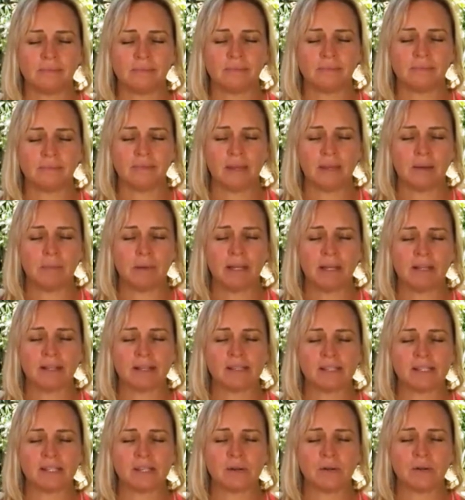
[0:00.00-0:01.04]
Maybe
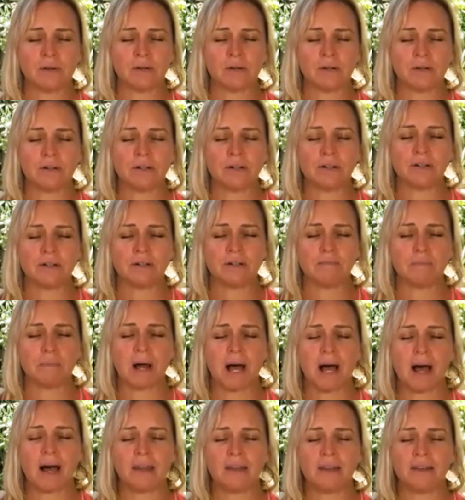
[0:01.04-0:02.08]
it's your
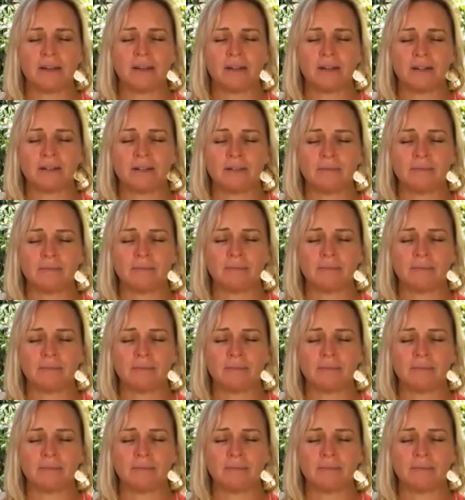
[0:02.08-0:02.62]
partner,